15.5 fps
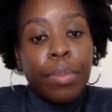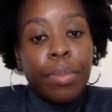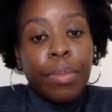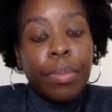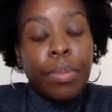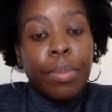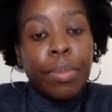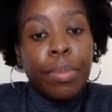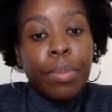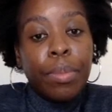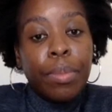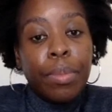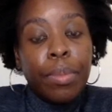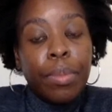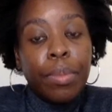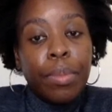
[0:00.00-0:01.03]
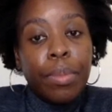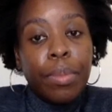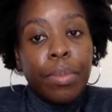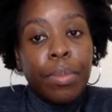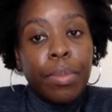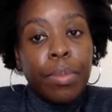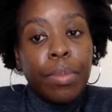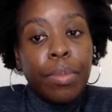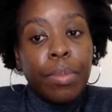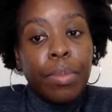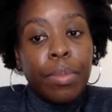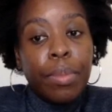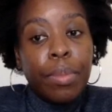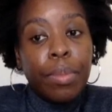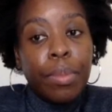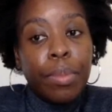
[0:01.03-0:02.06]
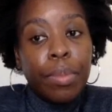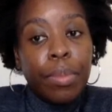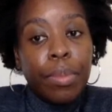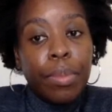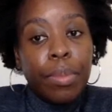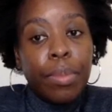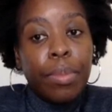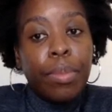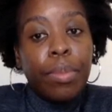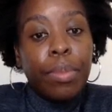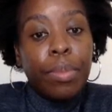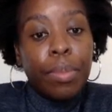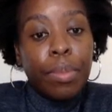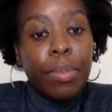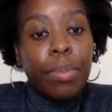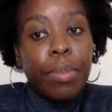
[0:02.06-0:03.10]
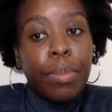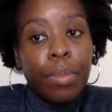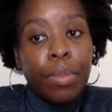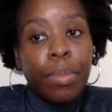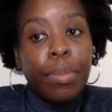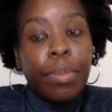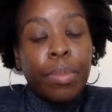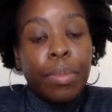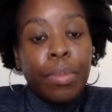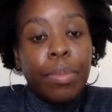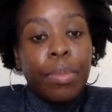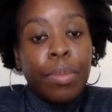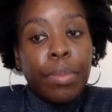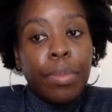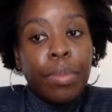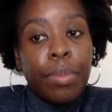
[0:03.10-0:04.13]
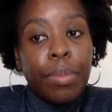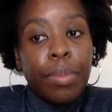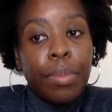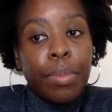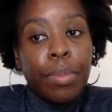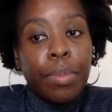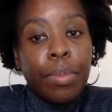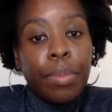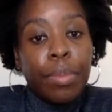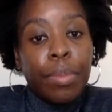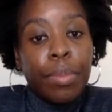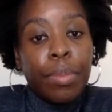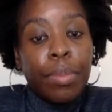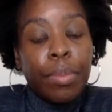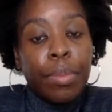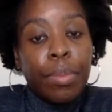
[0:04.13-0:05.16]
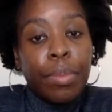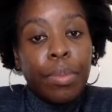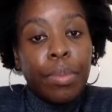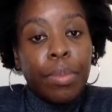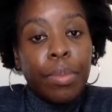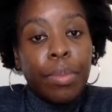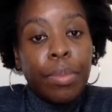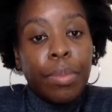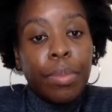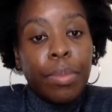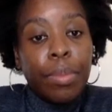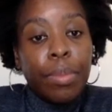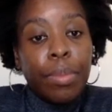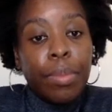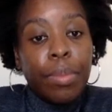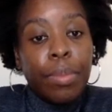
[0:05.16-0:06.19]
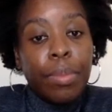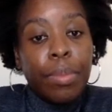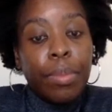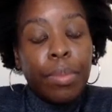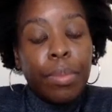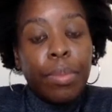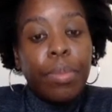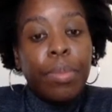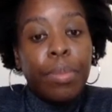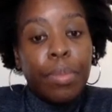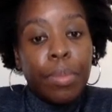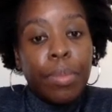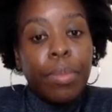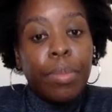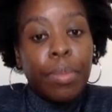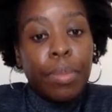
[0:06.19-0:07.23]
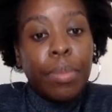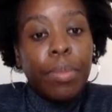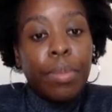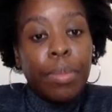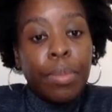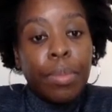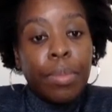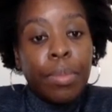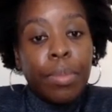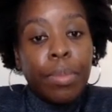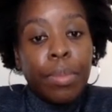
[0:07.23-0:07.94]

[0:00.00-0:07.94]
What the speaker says: [no speech]